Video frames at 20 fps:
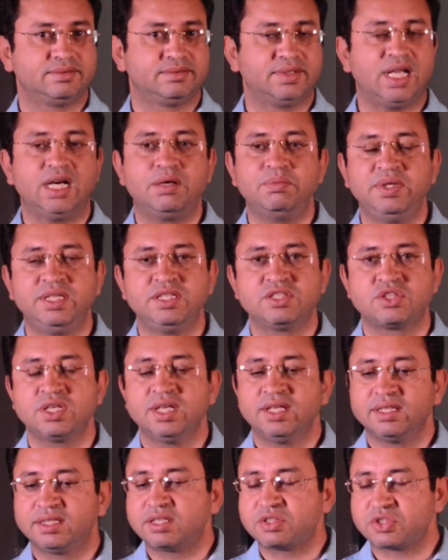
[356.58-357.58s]
That means
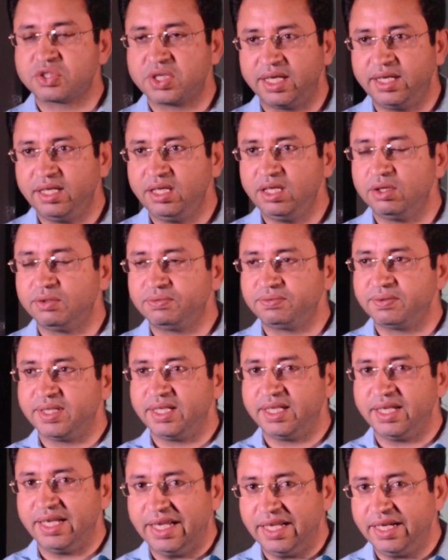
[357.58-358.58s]
the study of
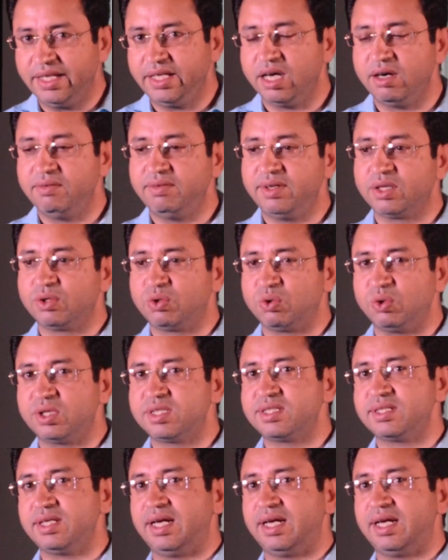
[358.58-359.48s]
an area where goods